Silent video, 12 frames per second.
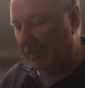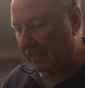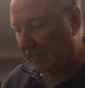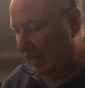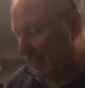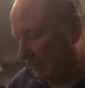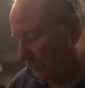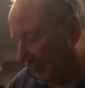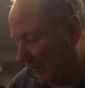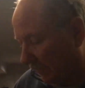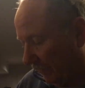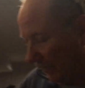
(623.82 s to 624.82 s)
is on,
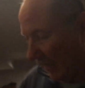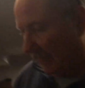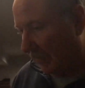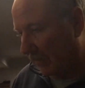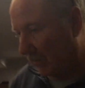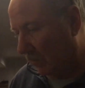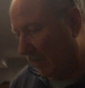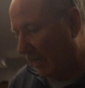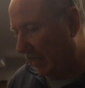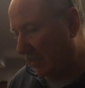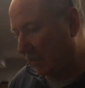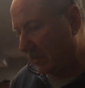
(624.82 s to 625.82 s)
pulling 500
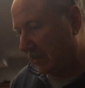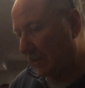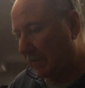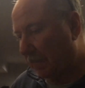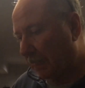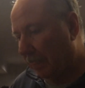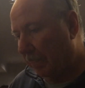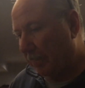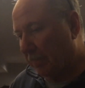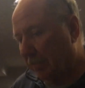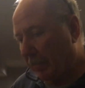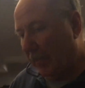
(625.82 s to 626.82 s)
watts,
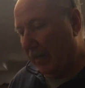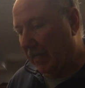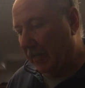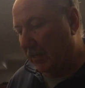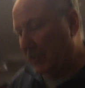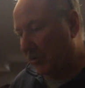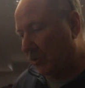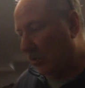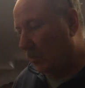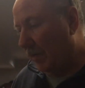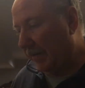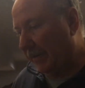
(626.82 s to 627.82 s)
and the control
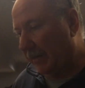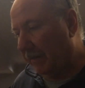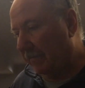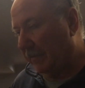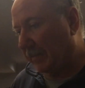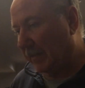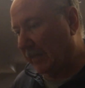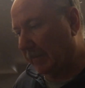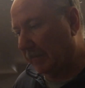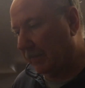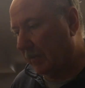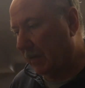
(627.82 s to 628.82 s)
wiring and
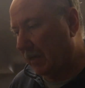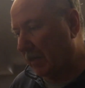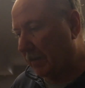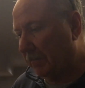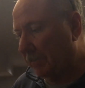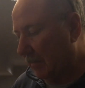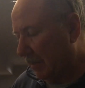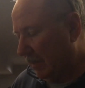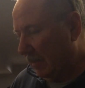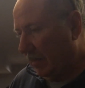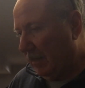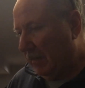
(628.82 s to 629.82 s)
everything.
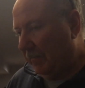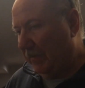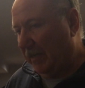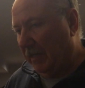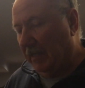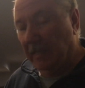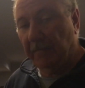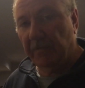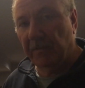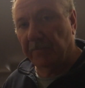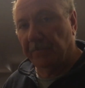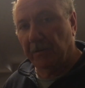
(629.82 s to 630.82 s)
But even
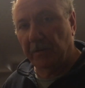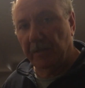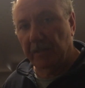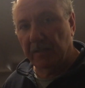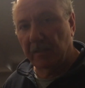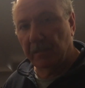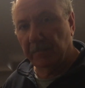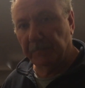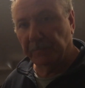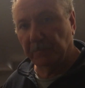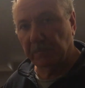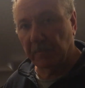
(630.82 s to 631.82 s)
the furnace
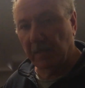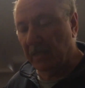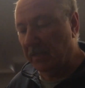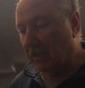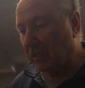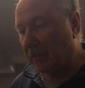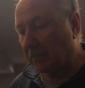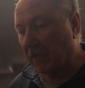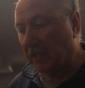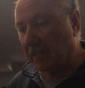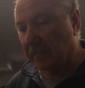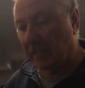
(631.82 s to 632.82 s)
isn't going to
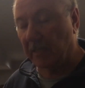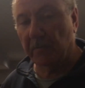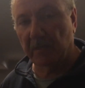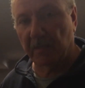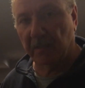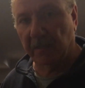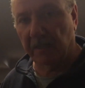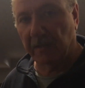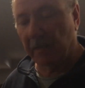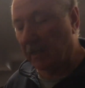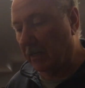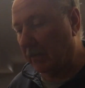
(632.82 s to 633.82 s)
run continuously.
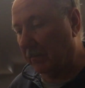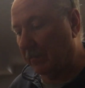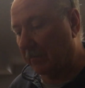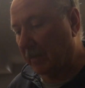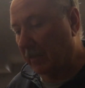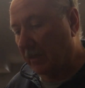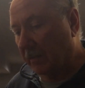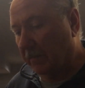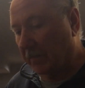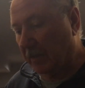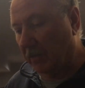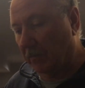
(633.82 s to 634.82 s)

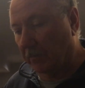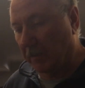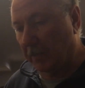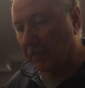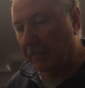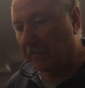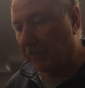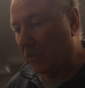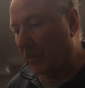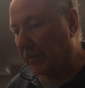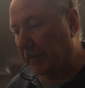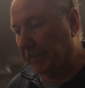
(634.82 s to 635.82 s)
But it'll run
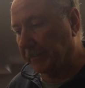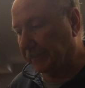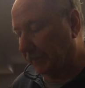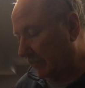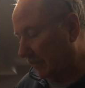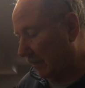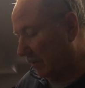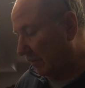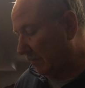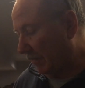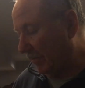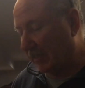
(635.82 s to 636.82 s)
for
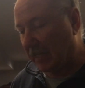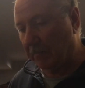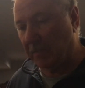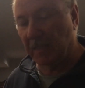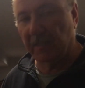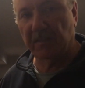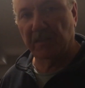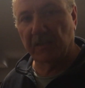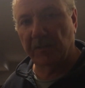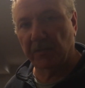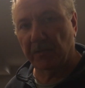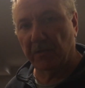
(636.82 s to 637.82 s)
maybe 10 minutes and
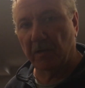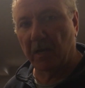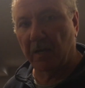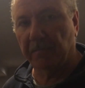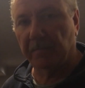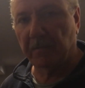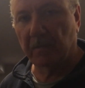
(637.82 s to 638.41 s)
then turn off.